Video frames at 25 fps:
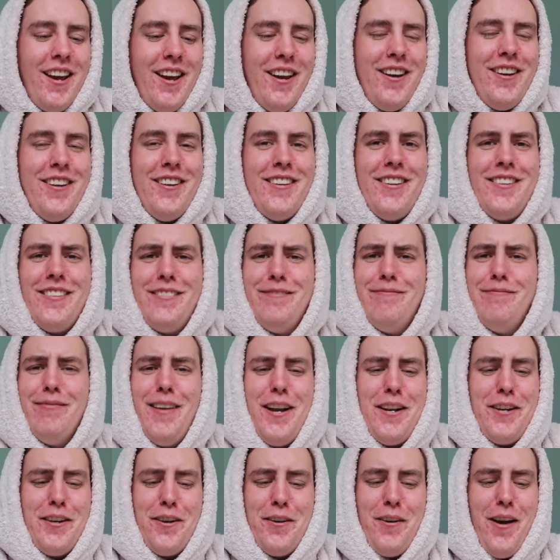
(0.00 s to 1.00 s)
I
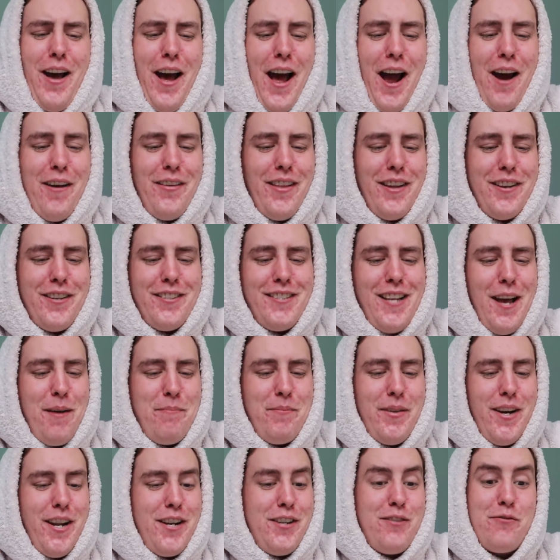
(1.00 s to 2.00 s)
don't know how that just
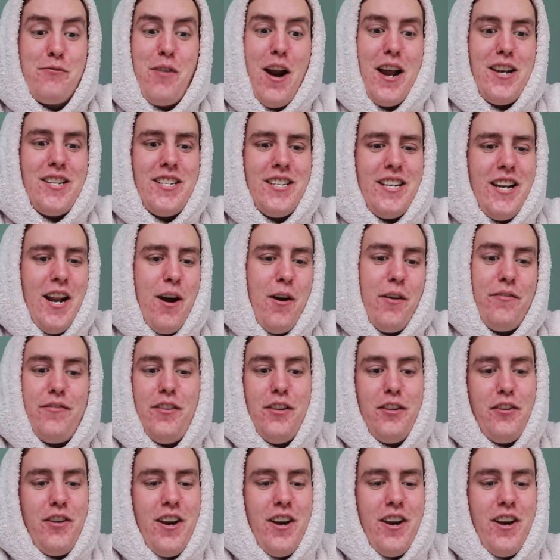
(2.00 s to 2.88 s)
happened. I just ranted and now I feel